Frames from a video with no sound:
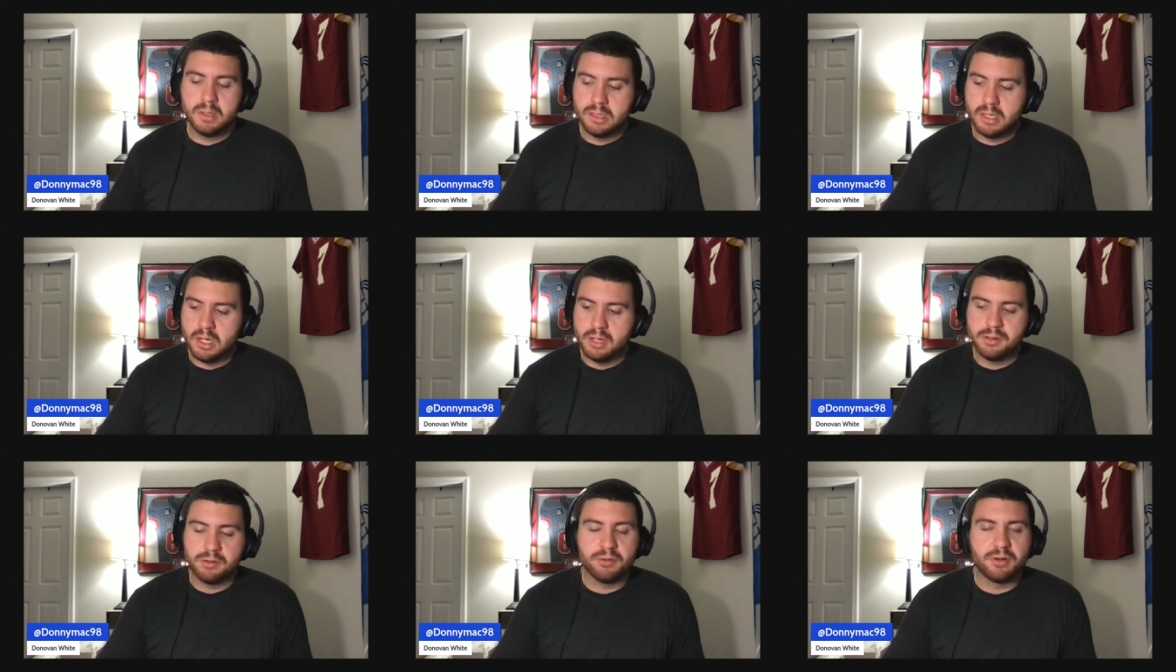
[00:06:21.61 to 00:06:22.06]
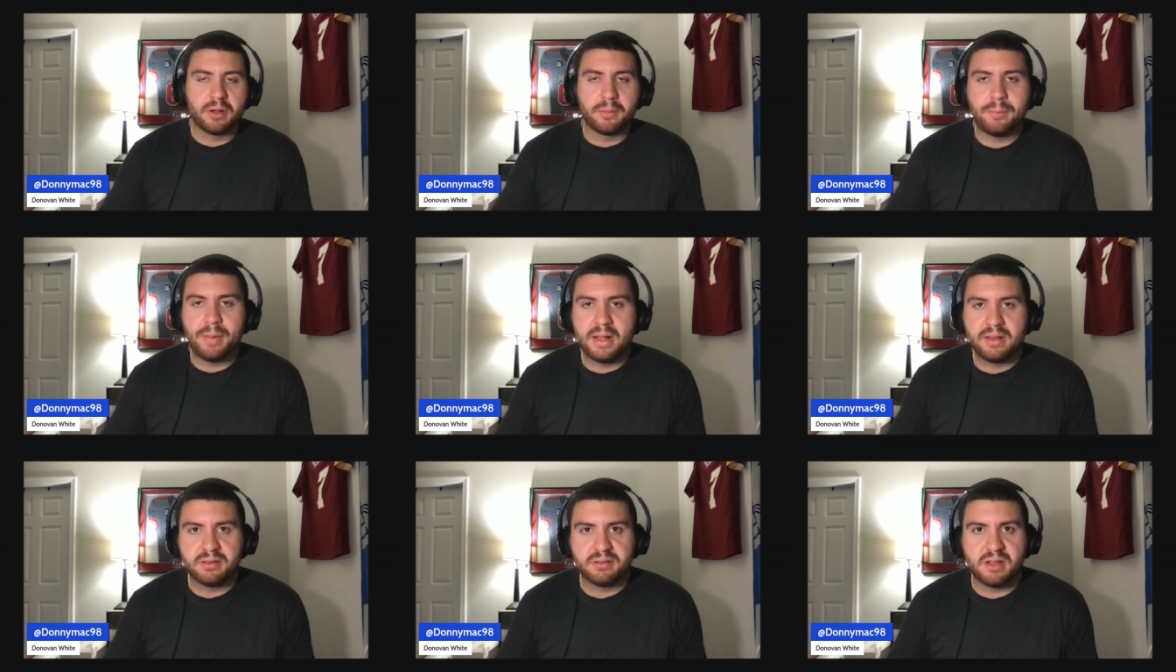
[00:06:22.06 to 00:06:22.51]
Uh, you can look at
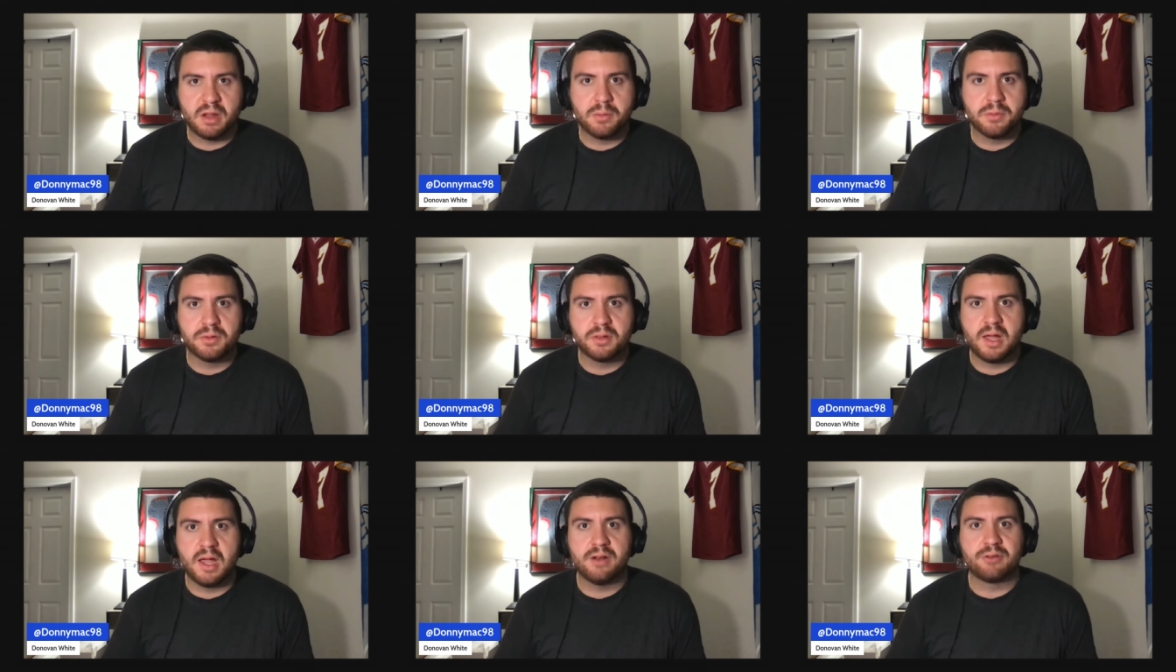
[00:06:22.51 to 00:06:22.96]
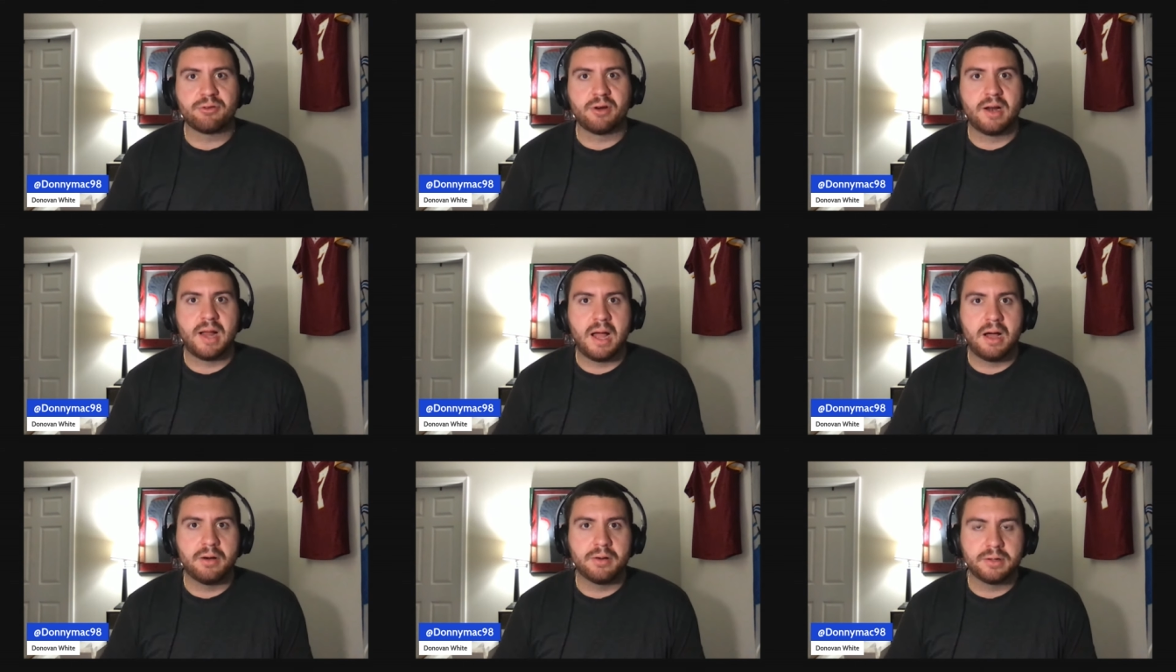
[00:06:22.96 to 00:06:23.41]
Penn State with
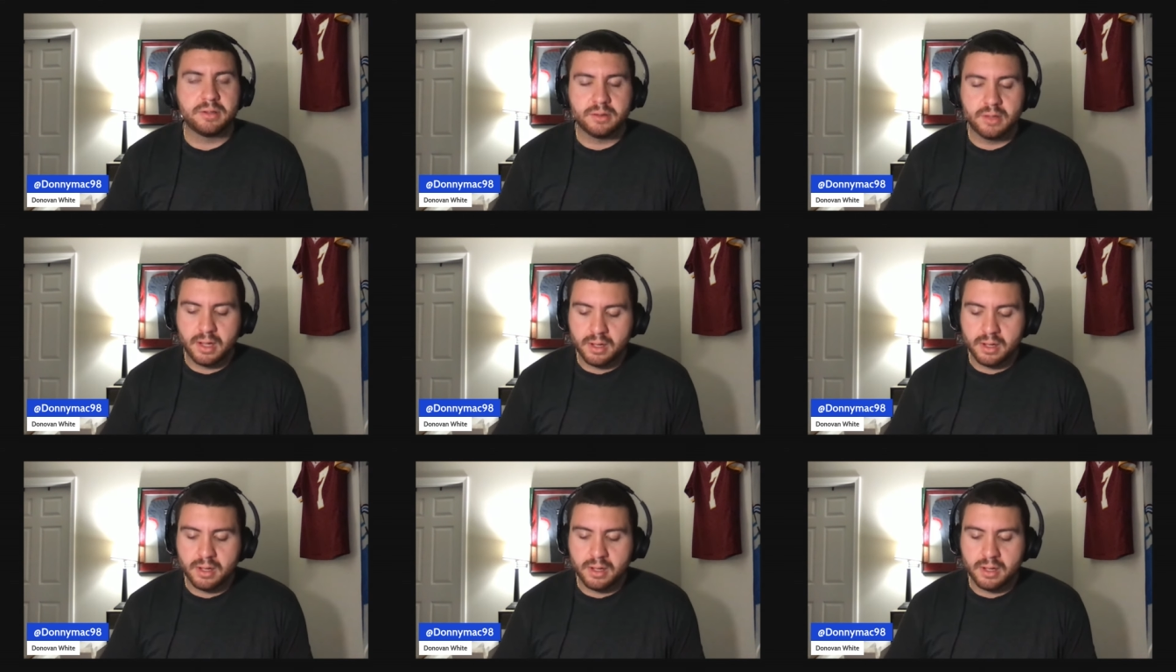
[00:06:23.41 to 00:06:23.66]
Kaytron Allen and,